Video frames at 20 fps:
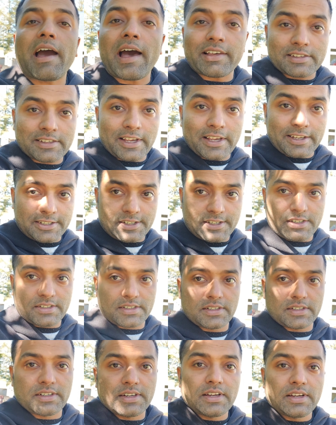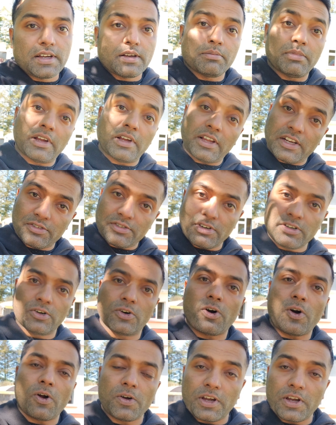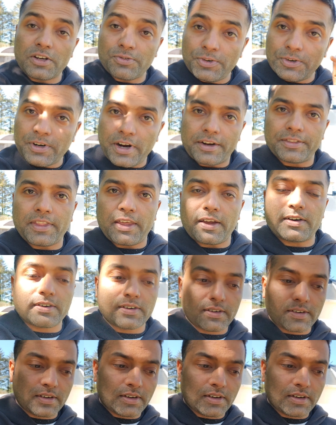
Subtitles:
as yet, but it will grow. It will get there.